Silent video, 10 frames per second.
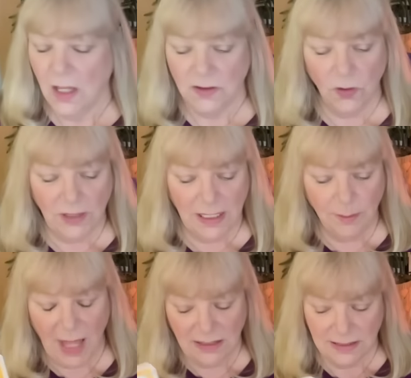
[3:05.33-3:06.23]
So getting
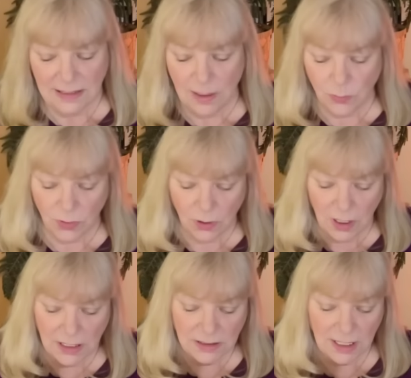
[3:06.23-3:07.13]
back to the emperor
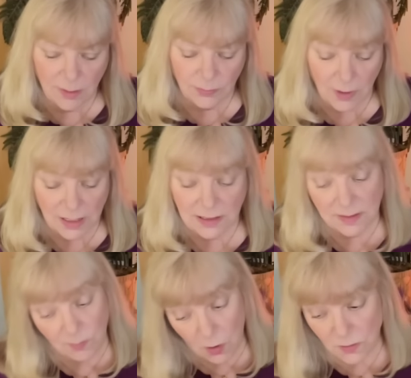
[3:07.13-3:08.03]
in the upright,
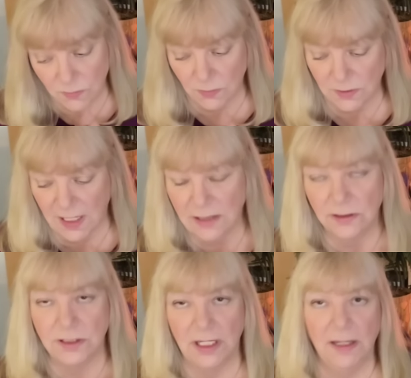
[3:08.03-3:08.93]
this Mars ruled
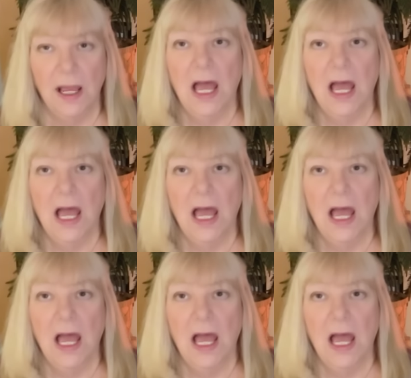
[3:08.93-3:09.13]
energy,